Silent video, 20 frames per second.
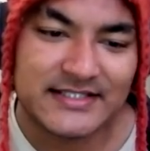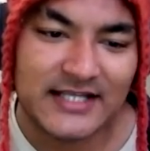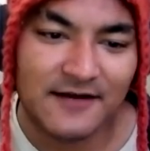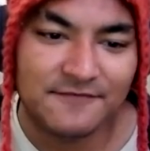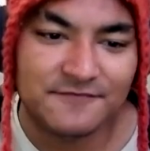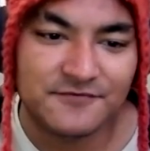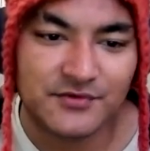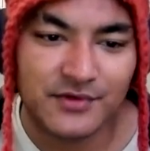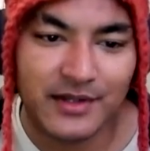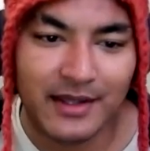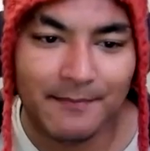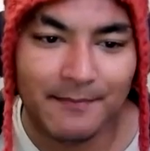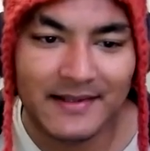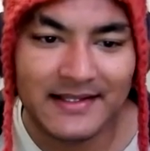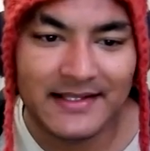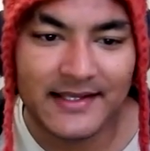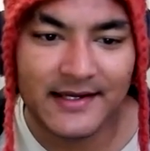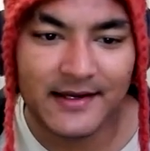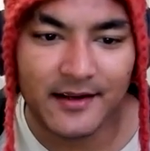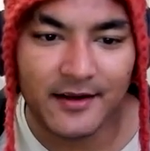after
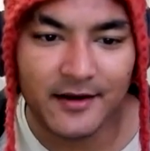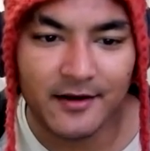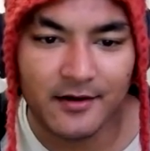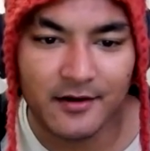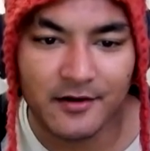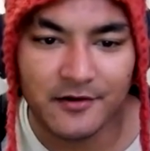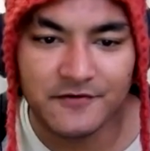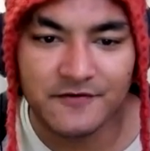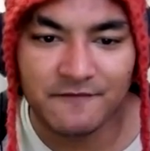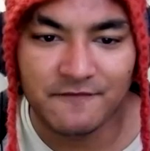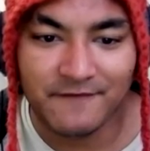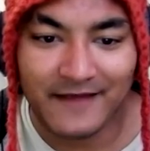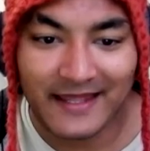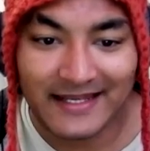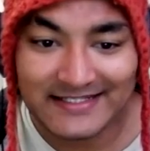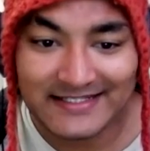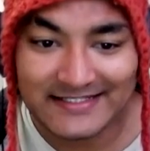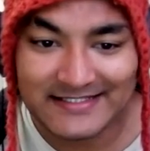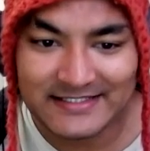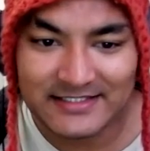Amelia Earhart
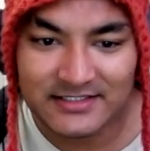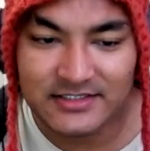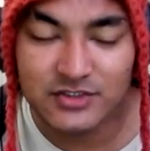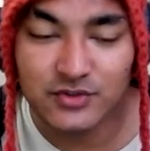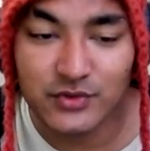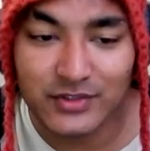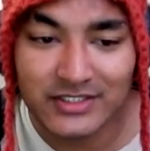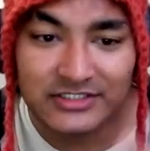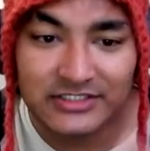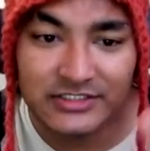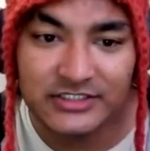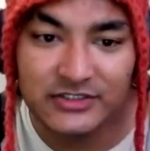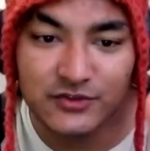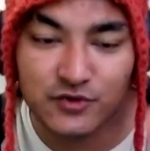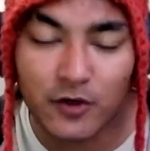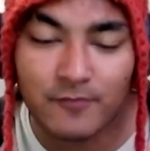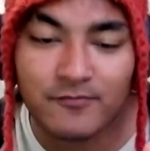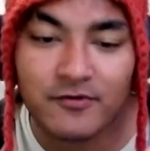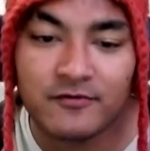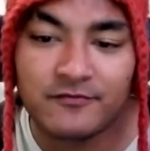vanished. So in
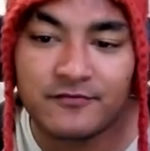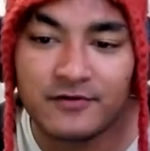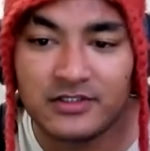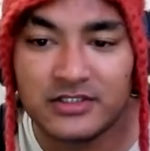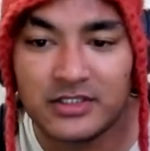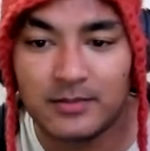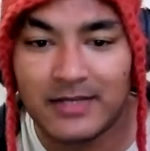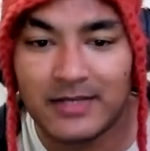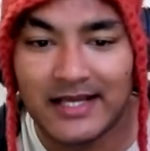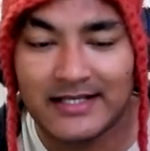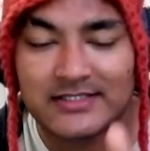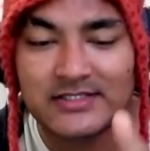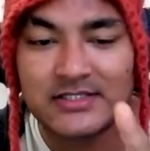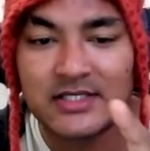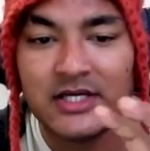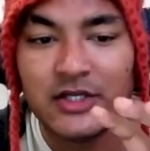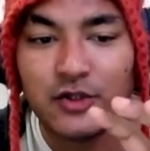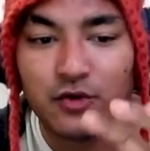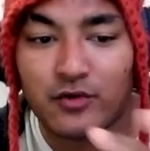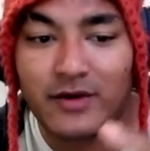drop down fill in the blanks,
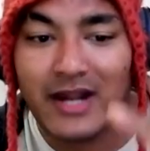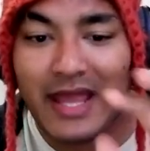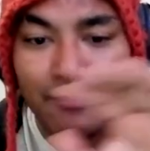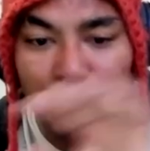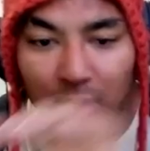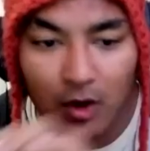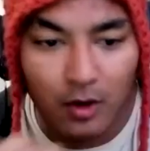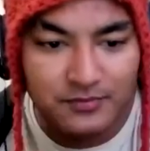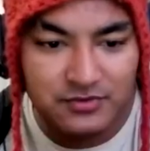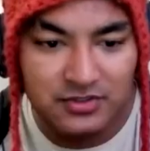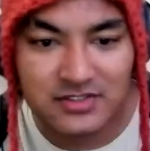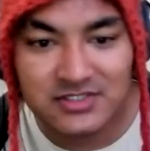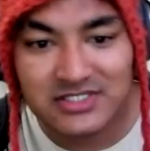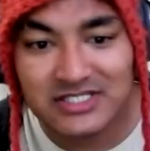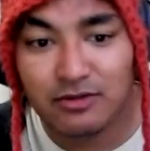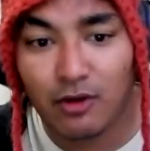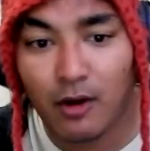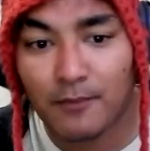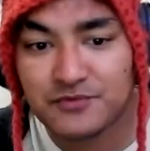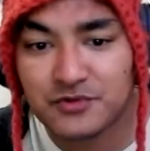you don't have options.
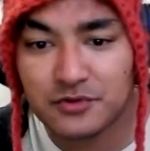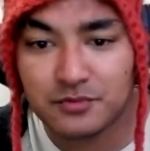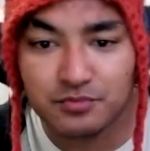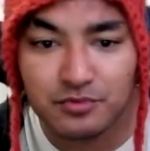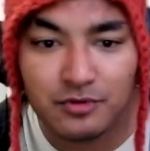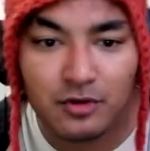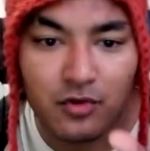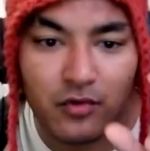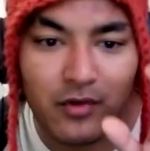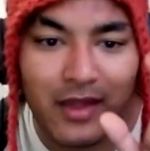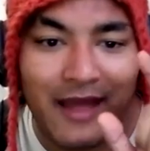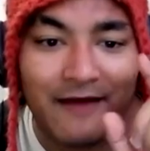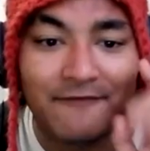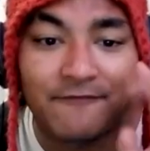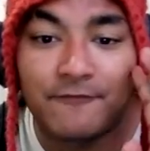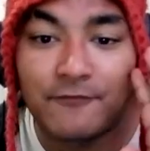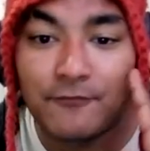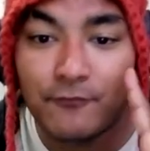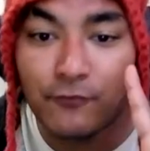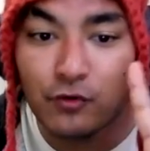In the option pool, you have
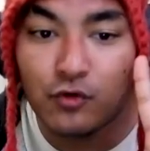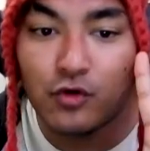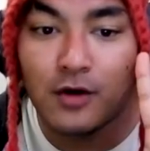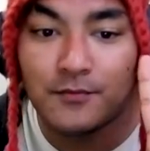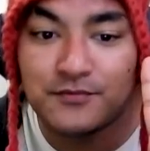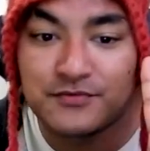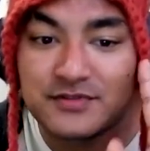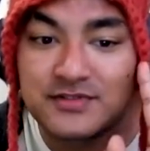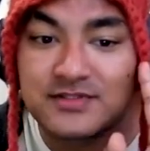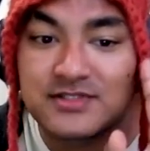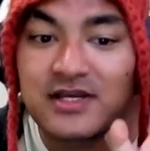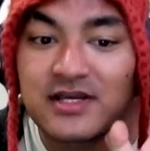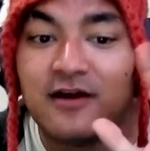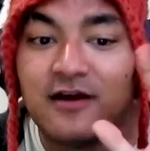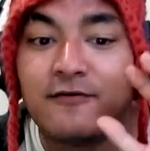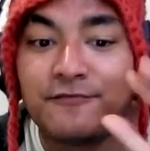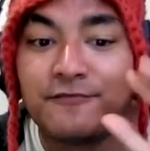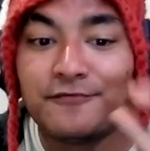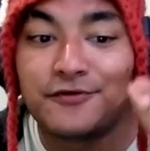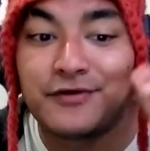4 options
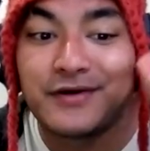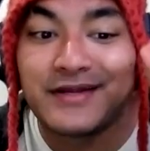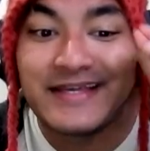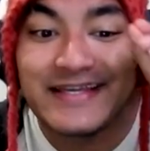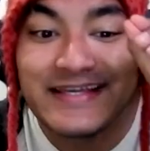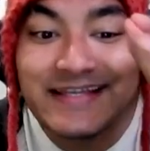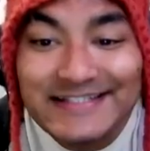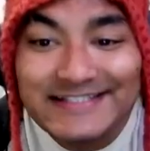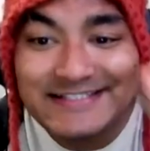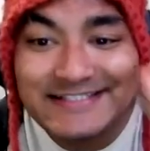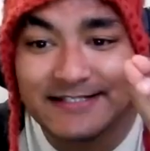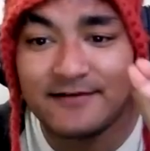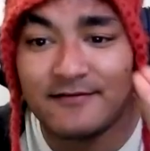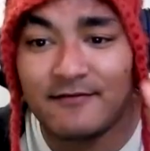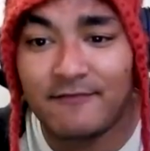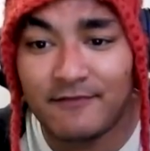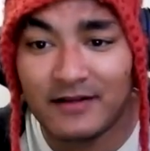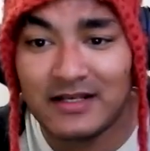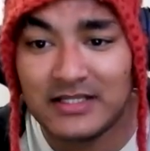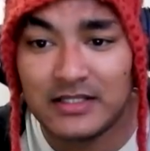for each
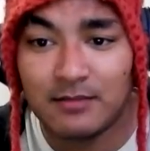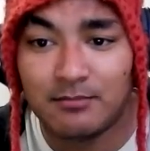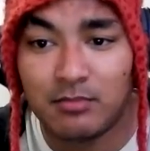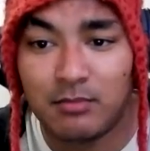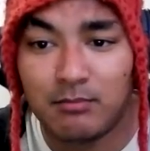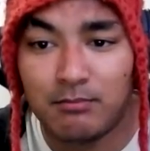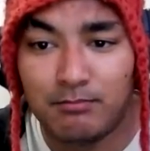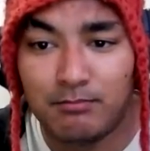fill in the